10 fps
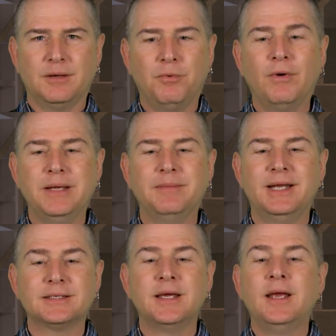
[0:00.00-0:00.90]

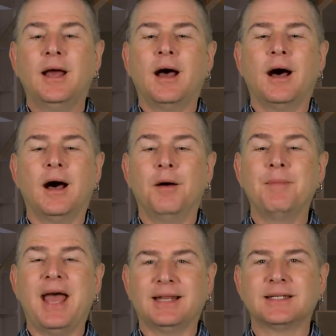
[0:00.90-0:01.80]
appointment
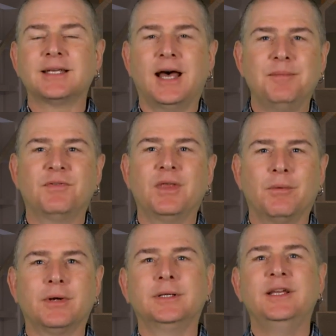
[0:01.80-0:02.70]
um, at the time if they
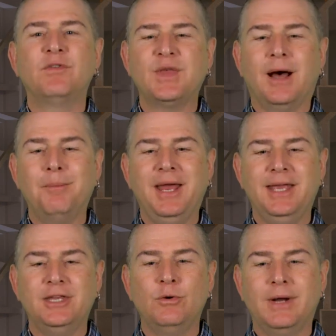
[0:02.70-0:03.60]
were in leave without pay
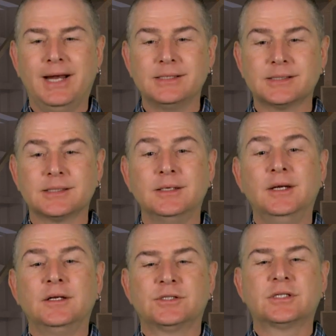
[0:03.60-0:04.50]
US.
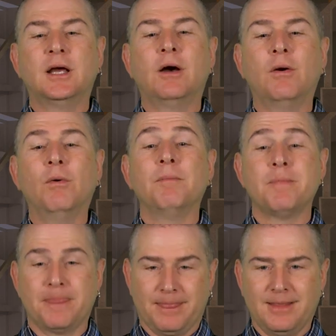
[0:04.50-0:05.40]
So,
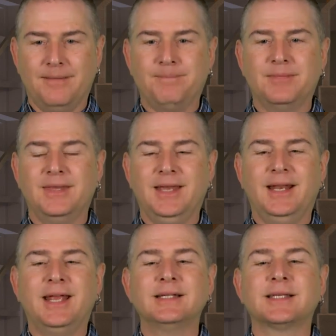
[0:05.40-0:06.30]
in
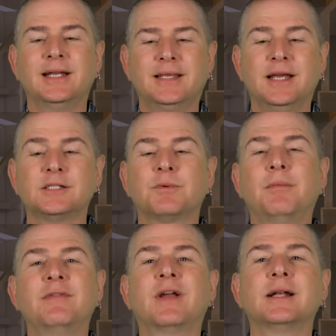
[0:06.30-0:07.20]
a case like this,
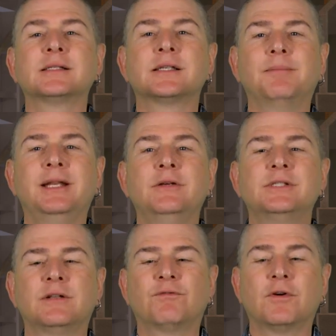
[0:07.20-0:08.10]
when we've got somebody
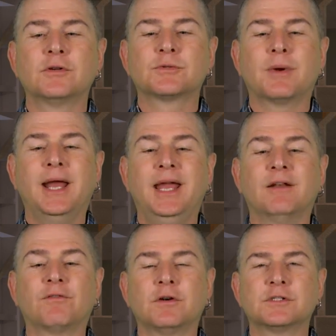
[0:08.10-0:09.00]
who's in FERS RAE
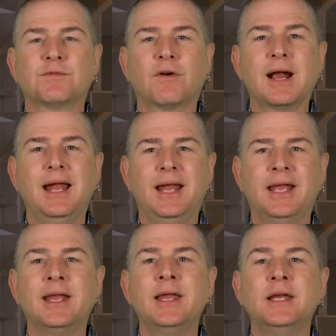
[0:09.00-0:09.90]
and FERS
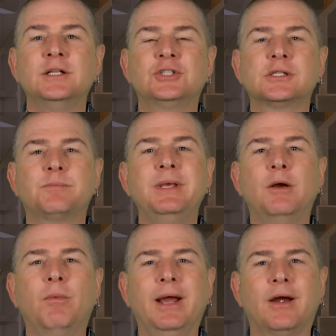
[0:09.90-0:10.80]
FRAE, just be
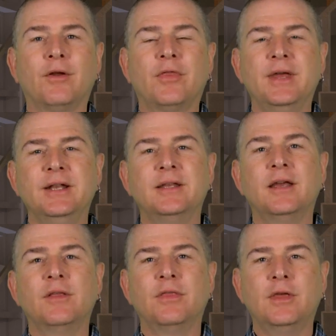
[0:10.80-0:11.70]
aware that
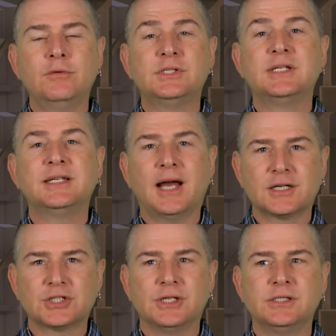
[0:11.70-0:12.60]
those
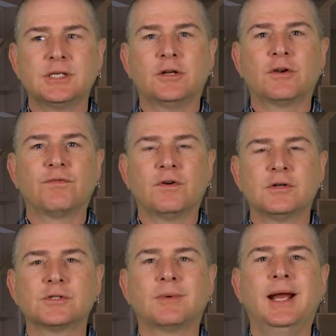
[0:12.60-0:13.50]
deductions under
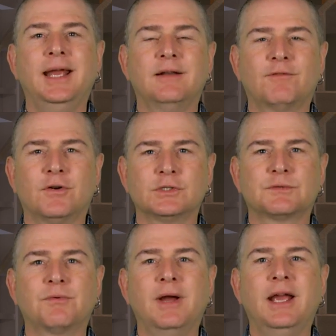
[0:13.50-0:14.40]
FERS RAE and FERS
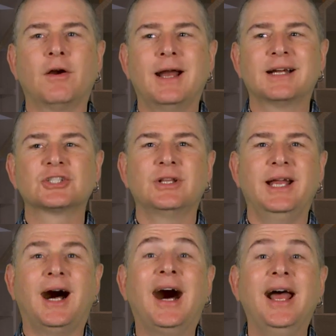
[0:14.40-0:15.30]
FRAE are actually
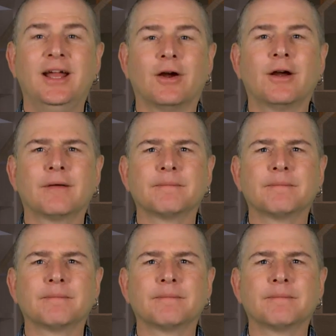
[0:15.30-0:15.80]
higher.